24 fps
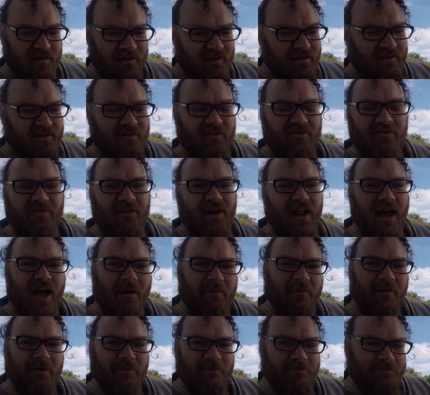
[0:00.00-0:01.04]
it's
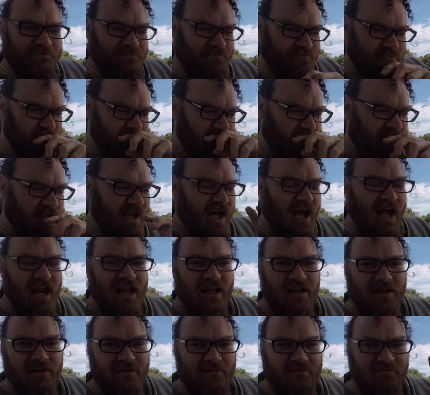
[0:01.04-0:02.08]
phenomenal. You
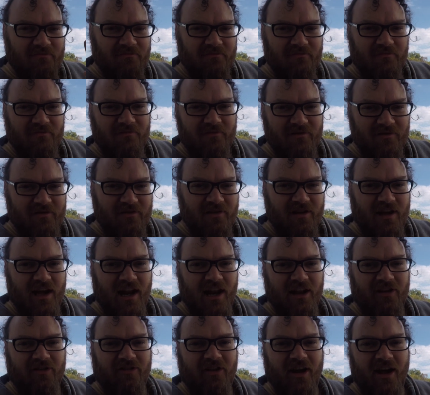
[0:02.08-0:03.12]
gotta
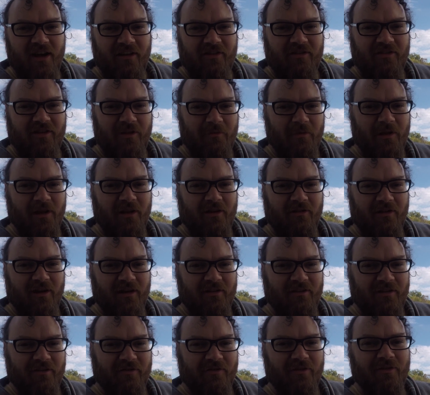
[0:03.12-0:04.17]
try some of the
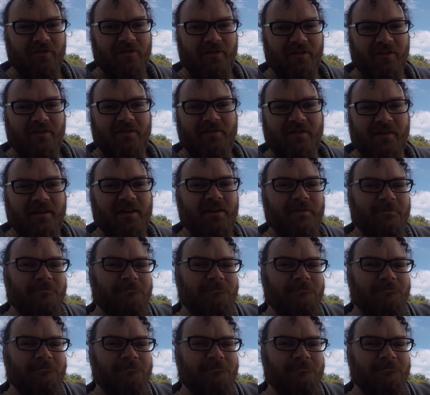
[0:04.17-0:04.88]
crazy food in this city.